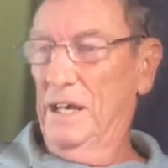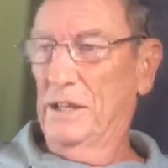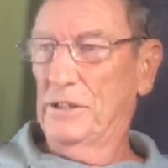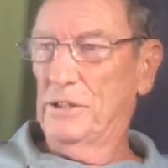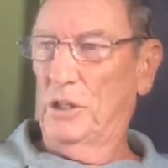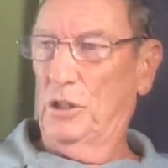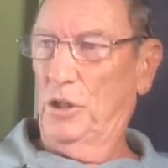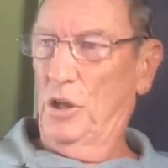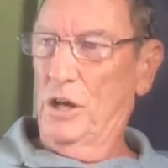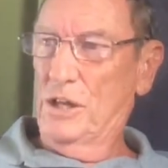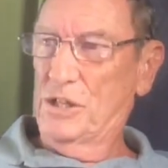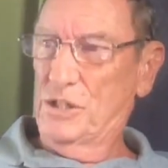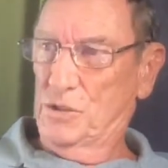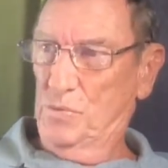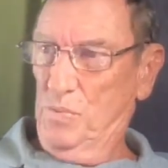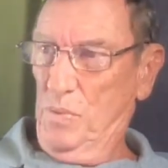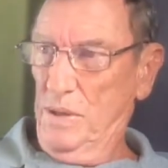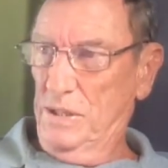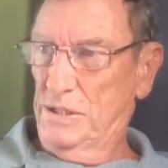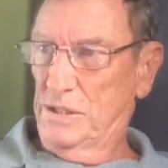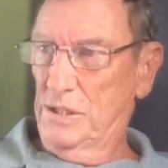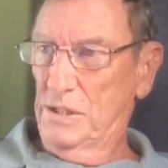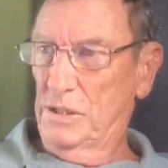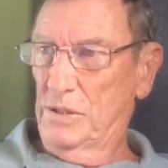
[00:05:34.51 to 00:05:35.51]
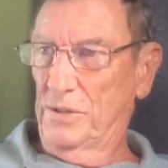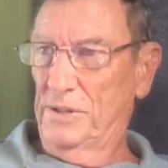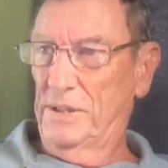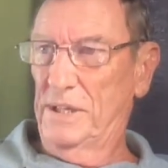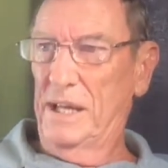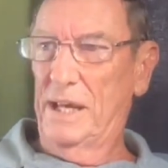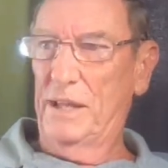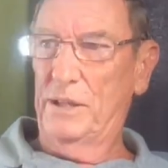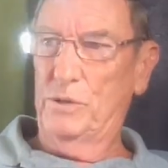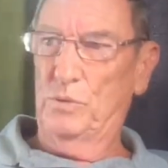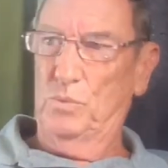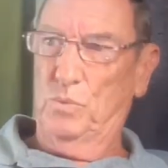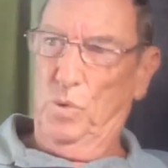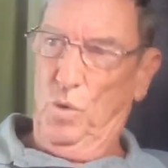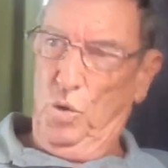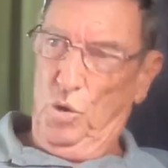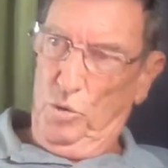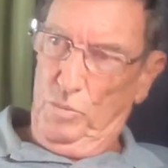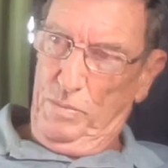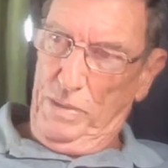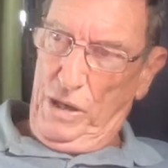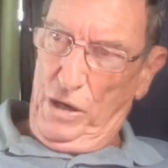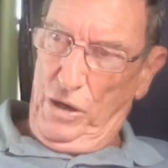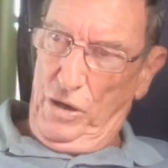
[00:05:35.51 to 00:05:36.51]
The light switch is on the other
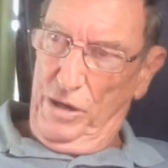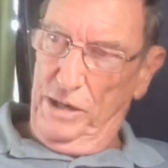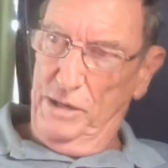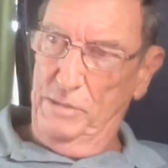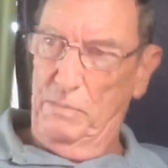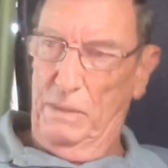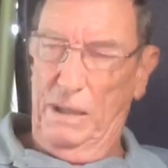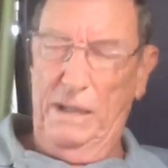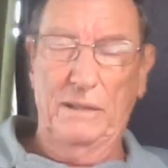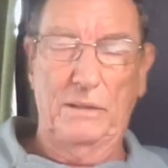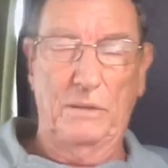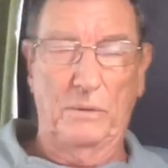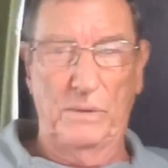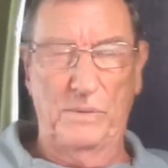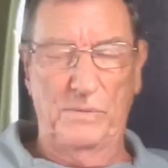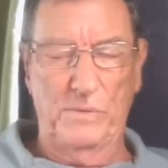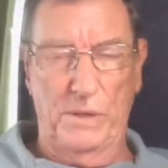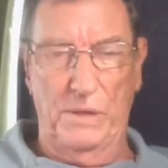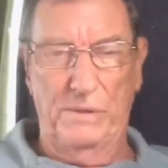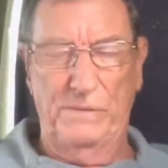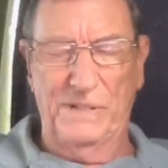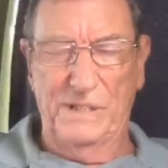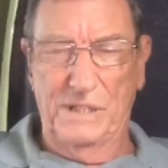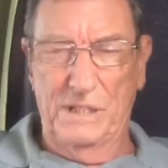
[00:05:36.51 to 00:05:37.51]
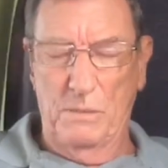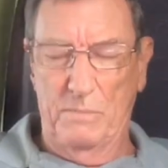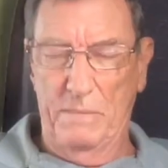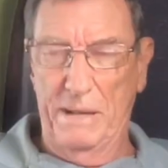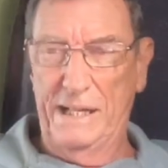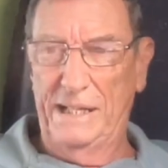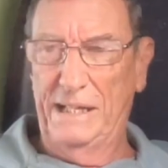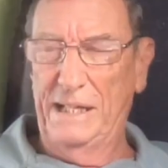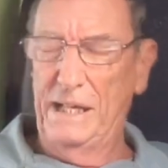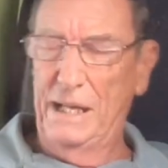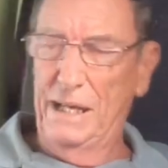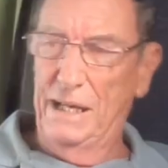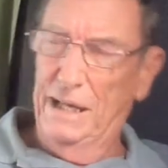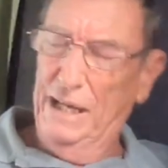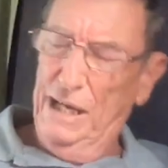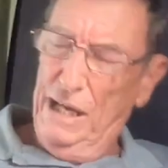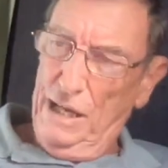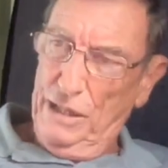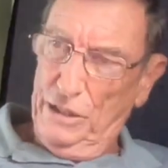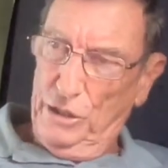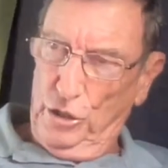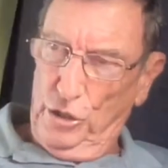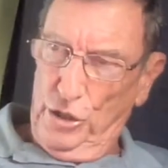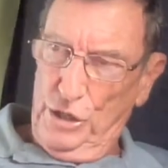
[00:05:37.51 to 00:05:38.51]
wall behind me. And he was in the bed here.
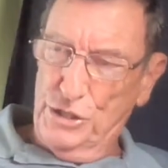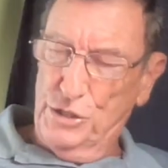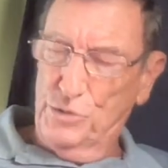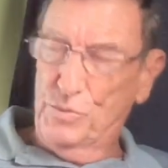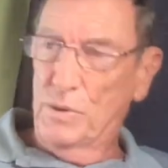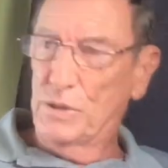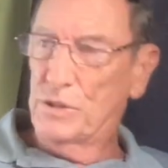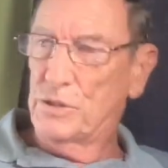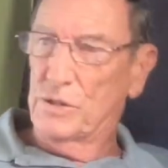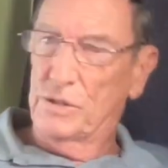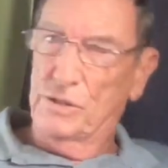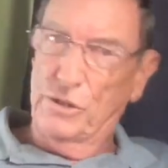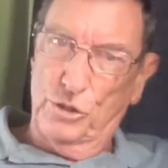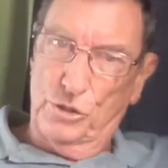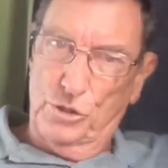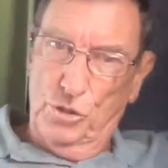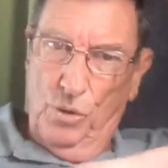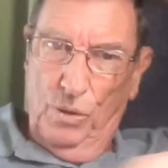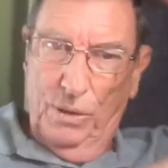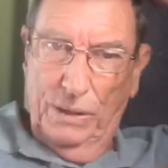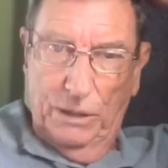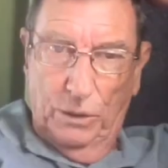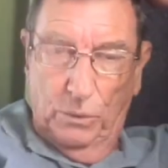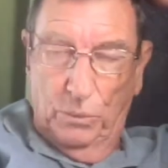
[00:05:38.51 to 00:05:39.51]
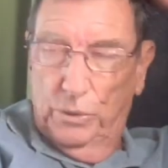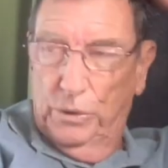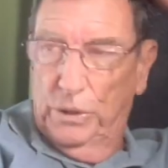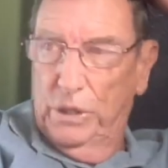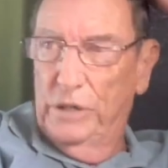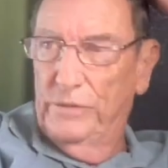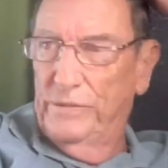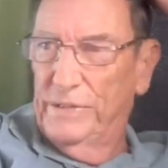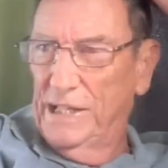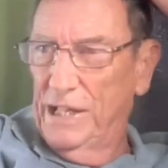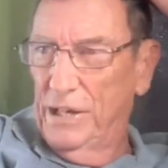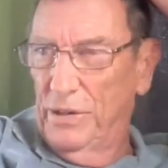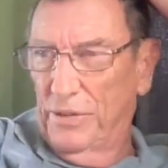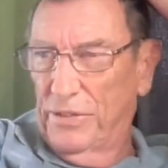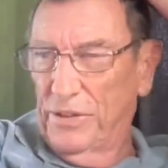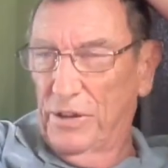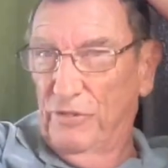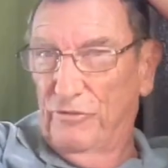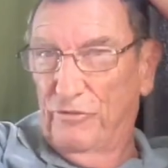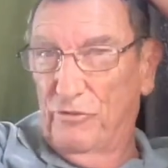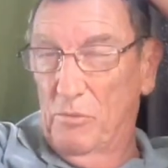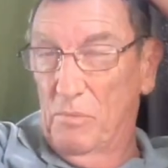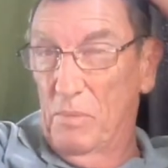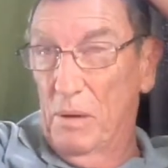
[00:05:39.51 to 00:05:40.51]
The light switch and the toilet were over there, I
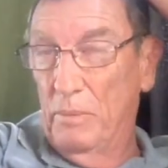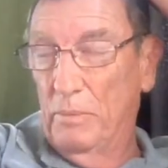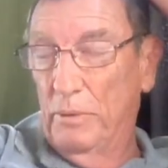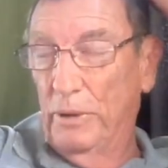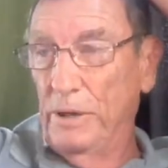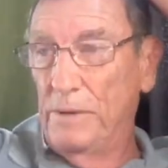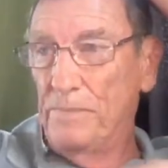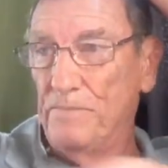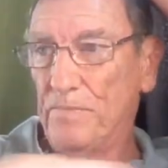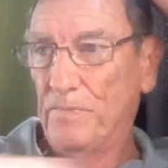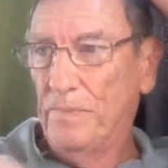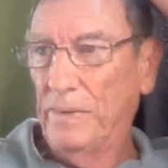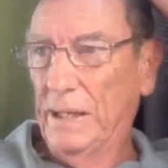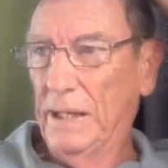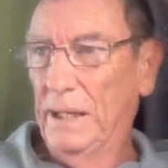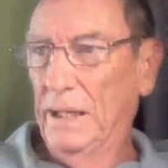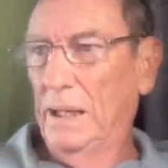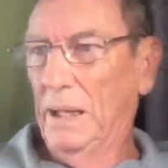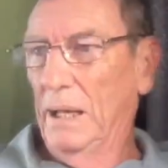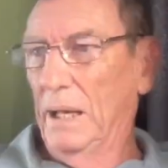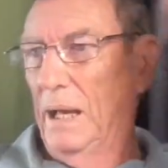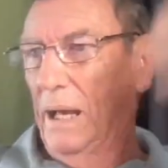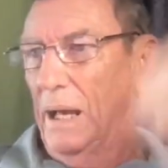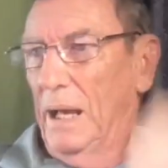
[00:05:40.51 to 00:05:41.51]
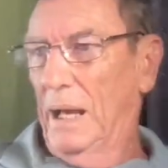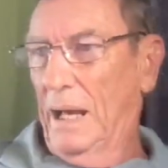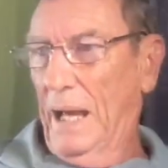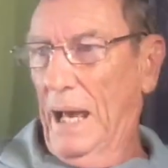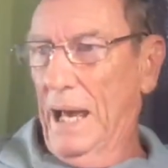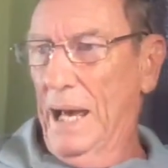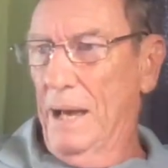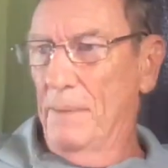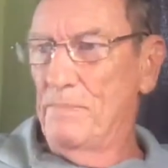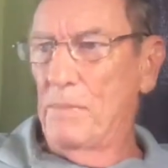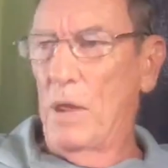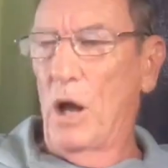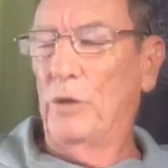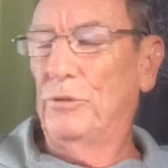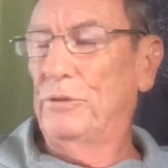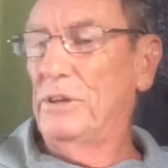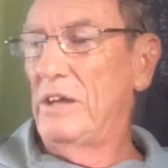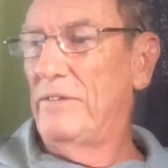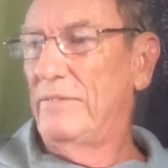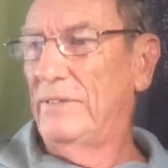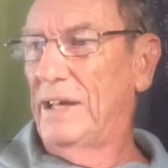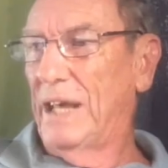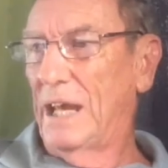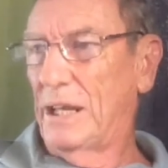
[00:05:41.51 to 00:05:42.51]
think, from memory. I'll
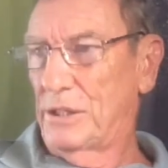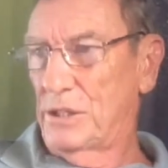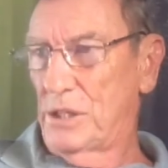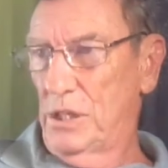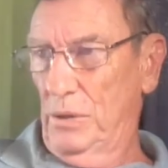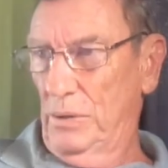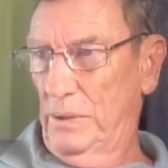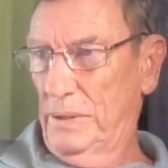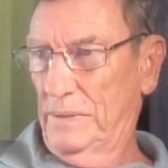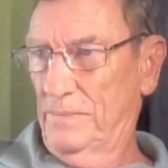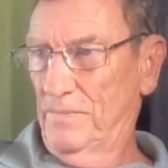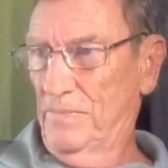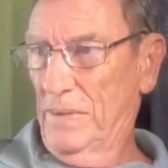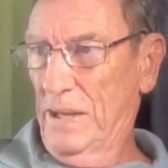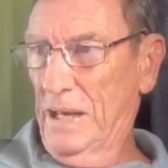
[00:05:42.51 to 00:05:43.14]
never get to it.